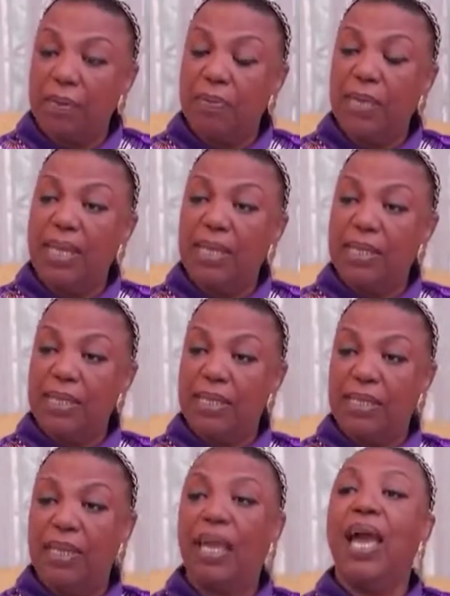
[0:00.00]
of the
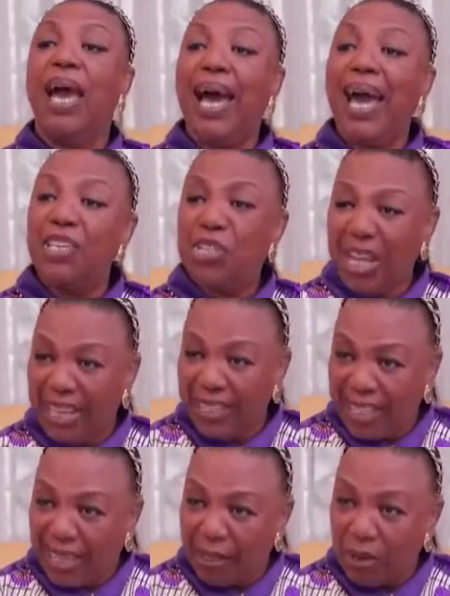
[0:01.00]
NDC. I
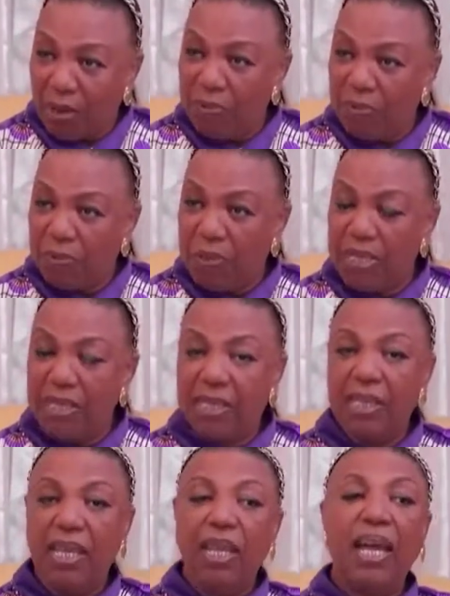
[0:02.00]
chaired that conference,
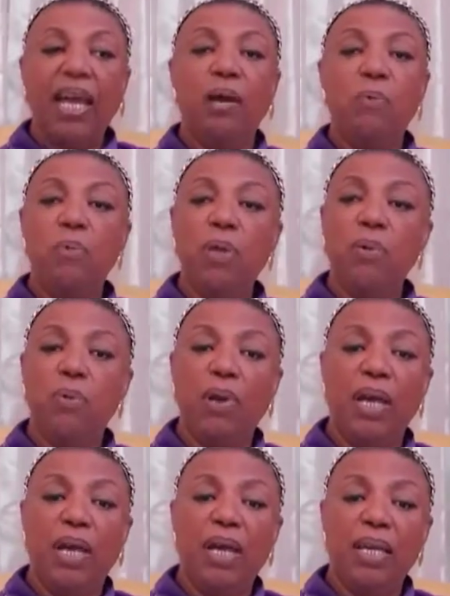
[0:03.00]
and we
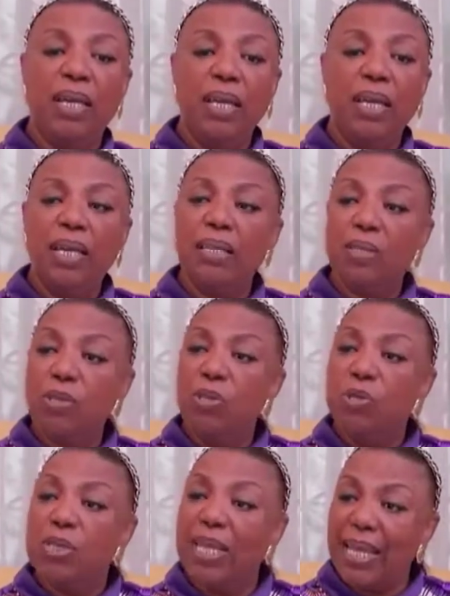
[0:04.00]
were
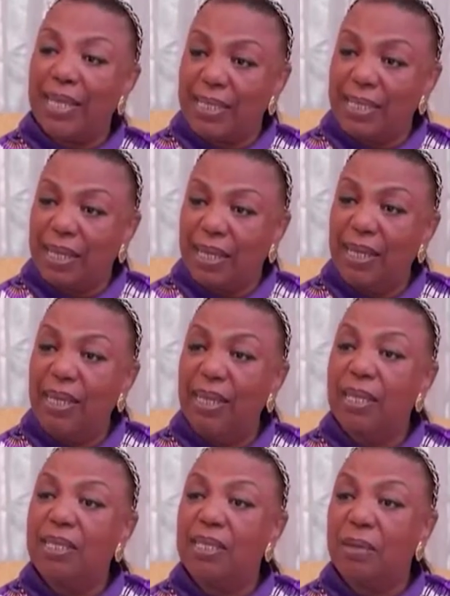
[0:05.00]
enthusiastically
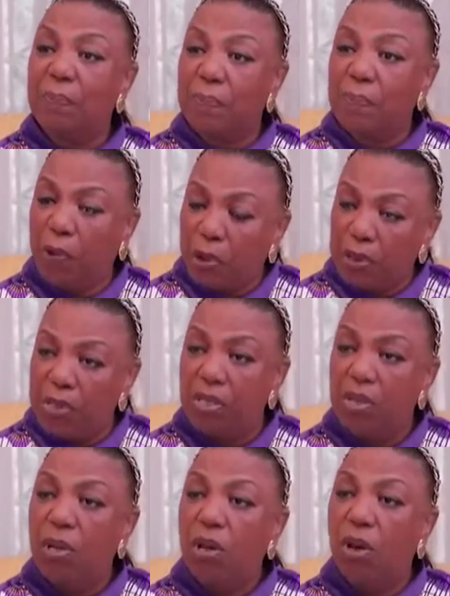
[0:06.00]
in support
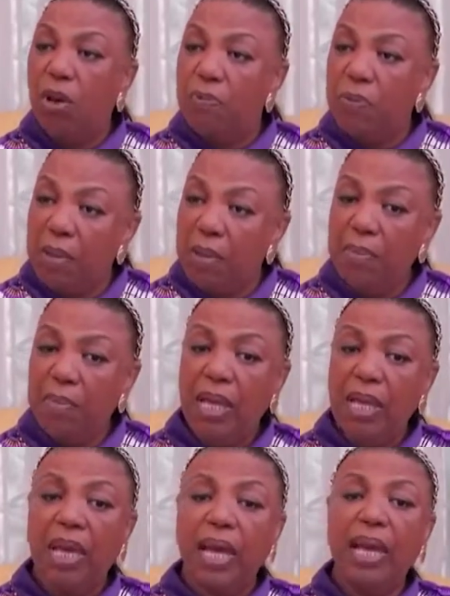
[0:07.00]
of him
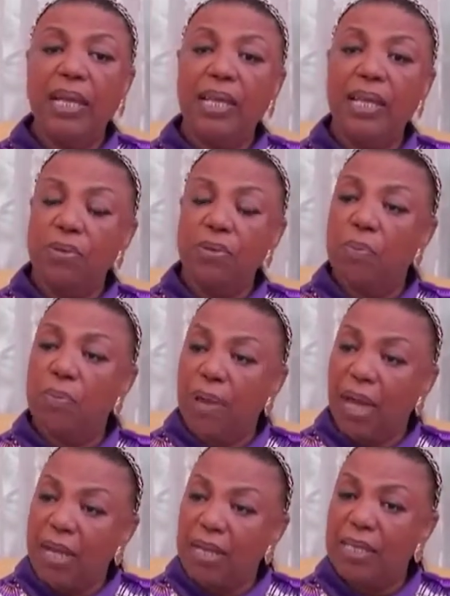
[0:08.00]
and his
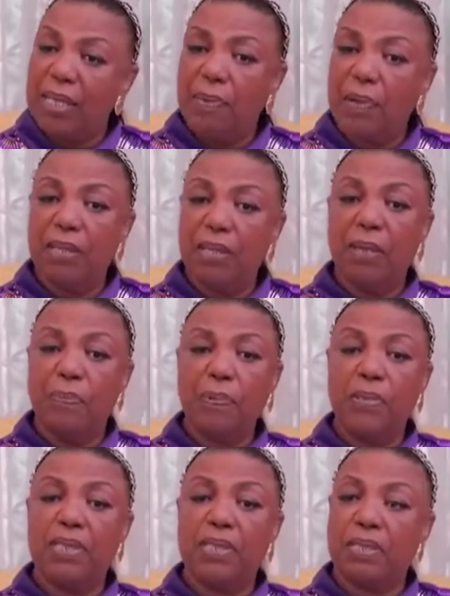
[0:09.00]
remarks about the
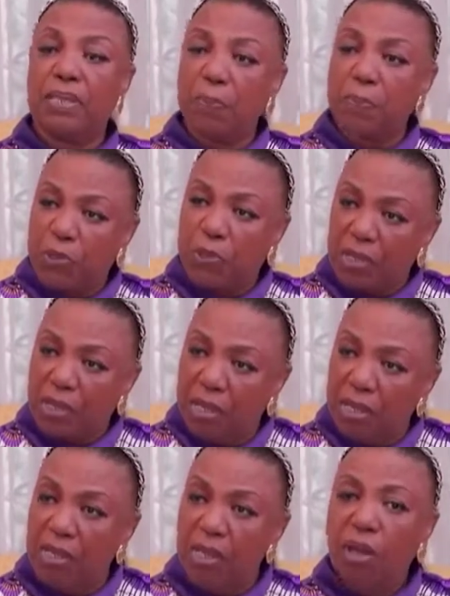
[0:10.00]

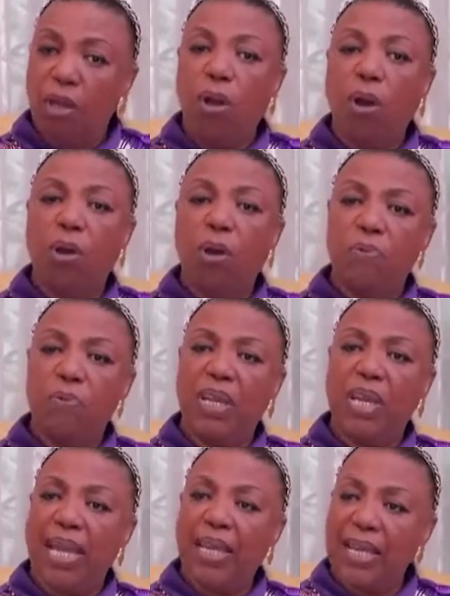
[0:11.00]
perception of
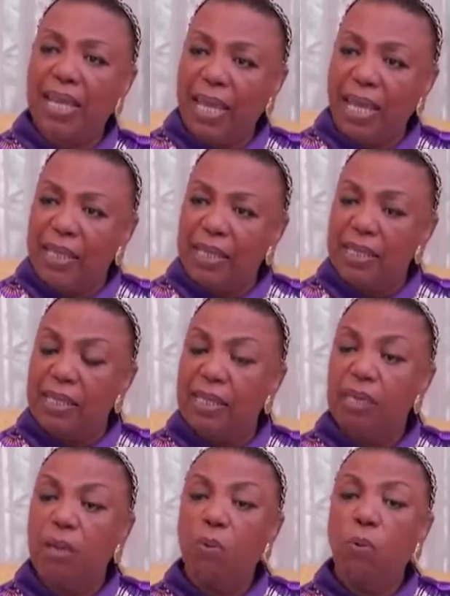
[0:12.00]
Ghanaians
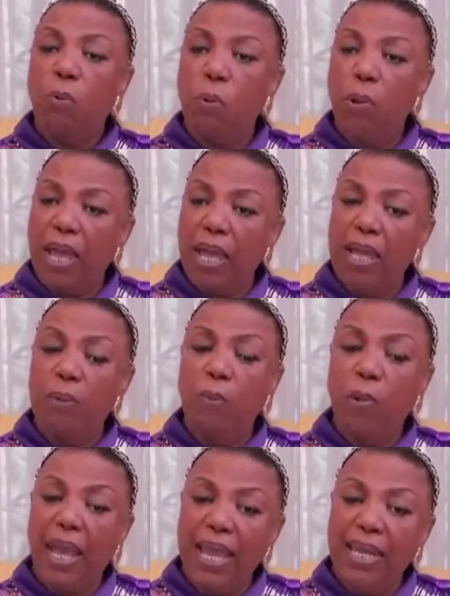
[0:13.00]

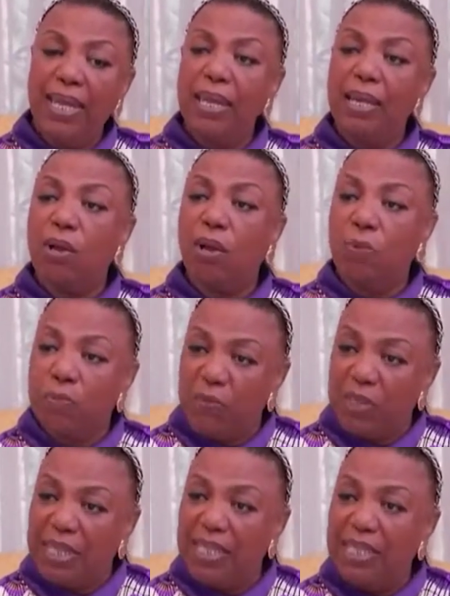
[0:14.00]
waning
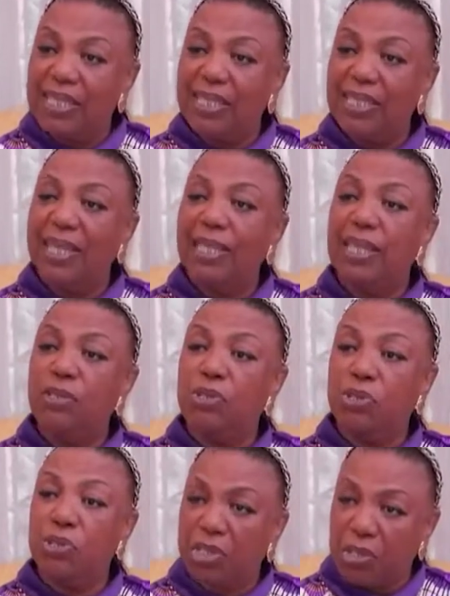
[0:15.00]
confidence in the
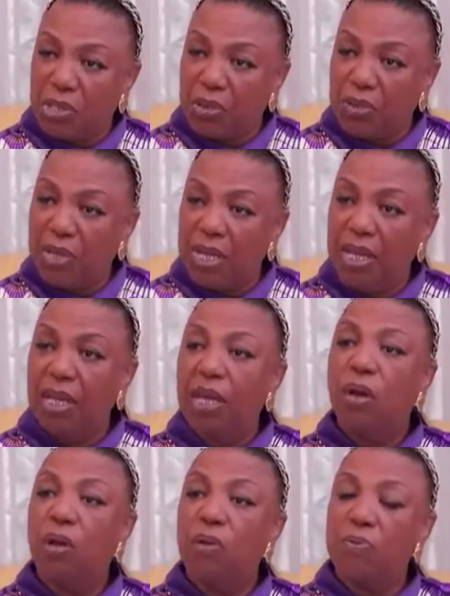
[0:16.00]
judiciary
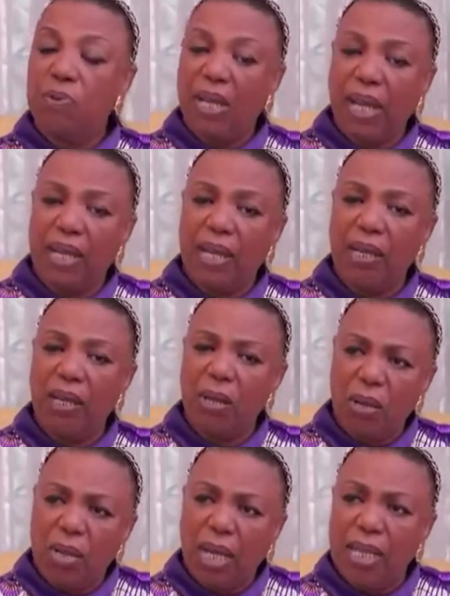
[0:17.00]
of Ghana.
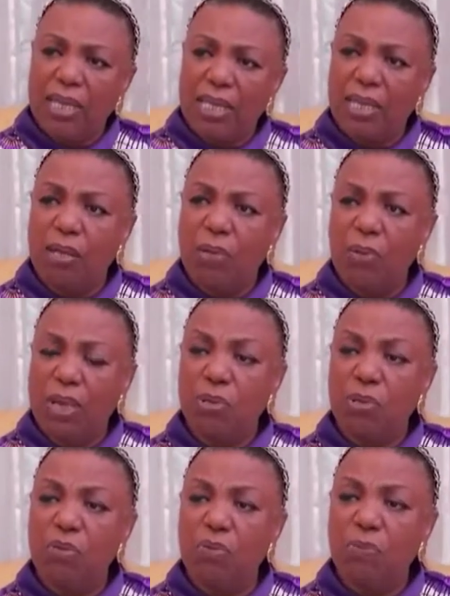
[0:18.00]
Look, Article
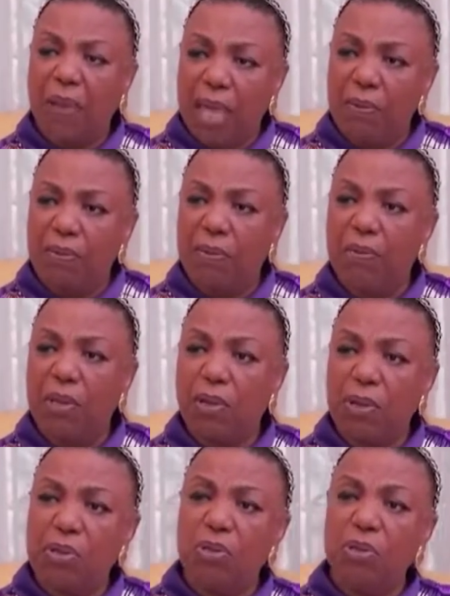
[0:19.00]
125 of the
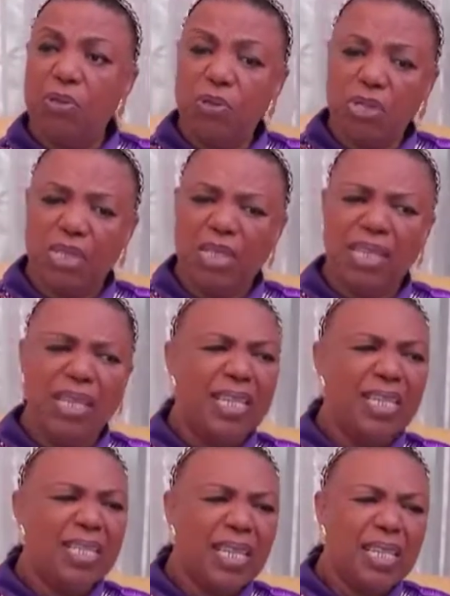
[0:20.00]
Constitution
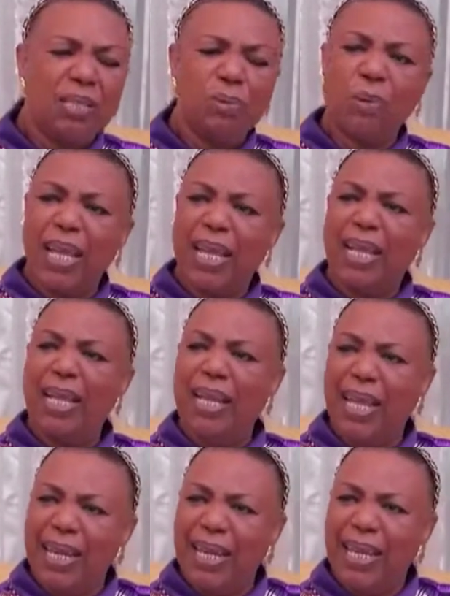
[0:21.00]
says quite
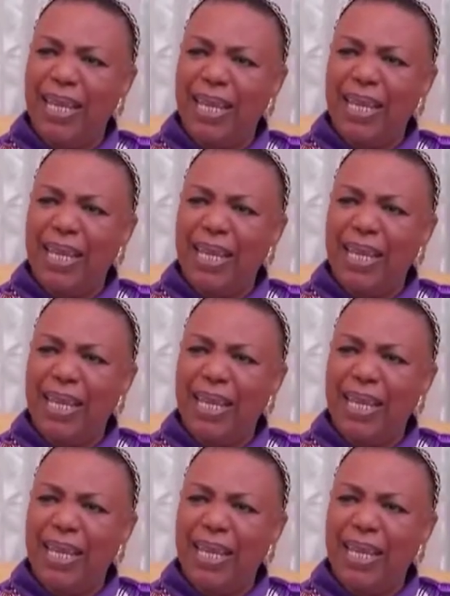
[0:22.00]
clearly